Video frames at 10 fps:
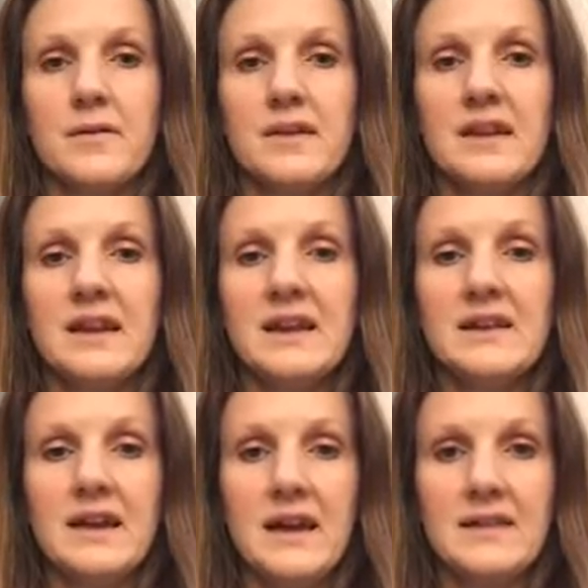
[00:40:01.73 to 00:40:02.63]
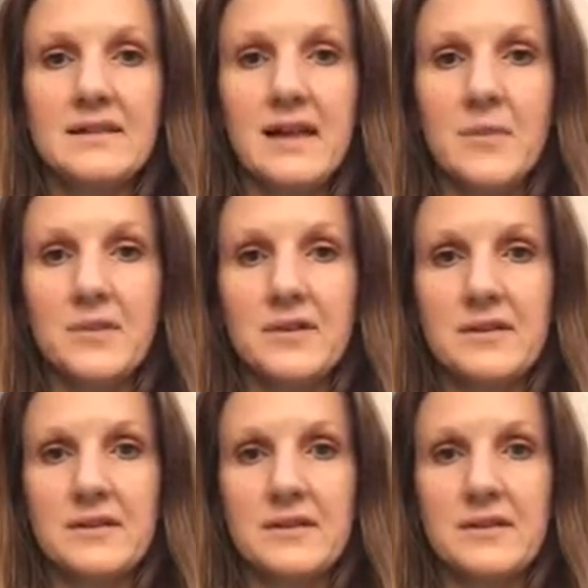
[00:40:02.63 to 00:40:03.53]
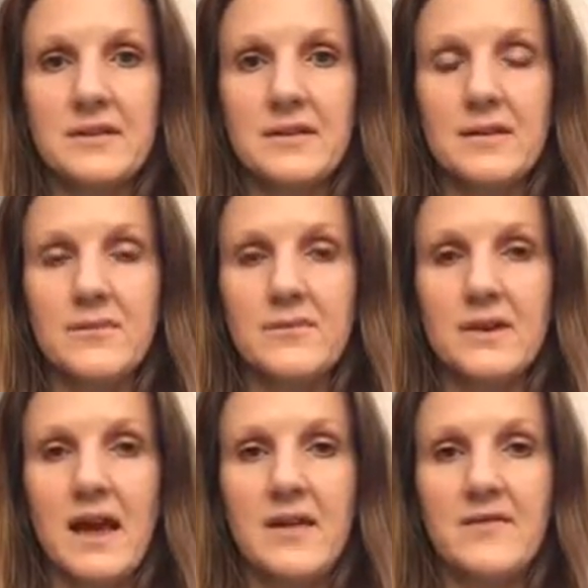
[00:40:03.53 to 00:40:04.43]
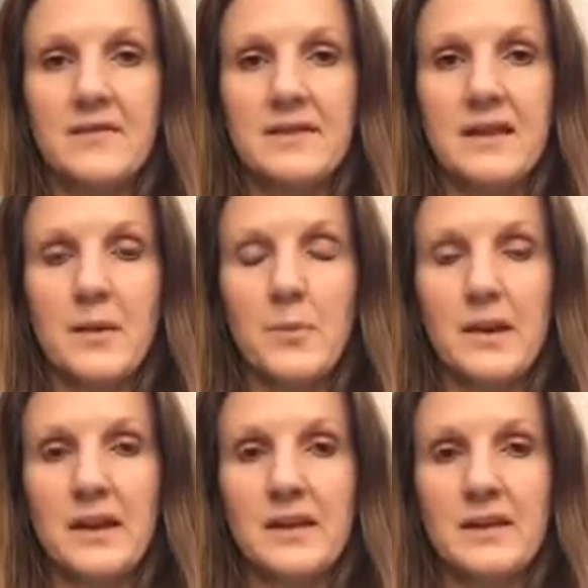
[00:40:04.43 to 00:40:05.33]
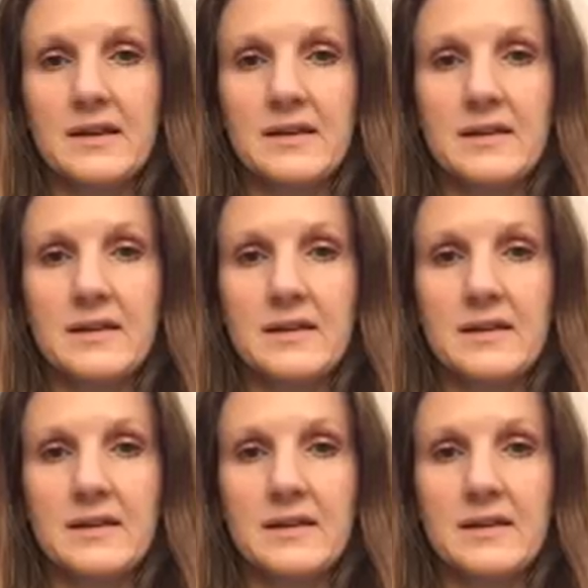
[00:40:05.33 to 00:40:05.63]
need an acceptance of whatever is happening.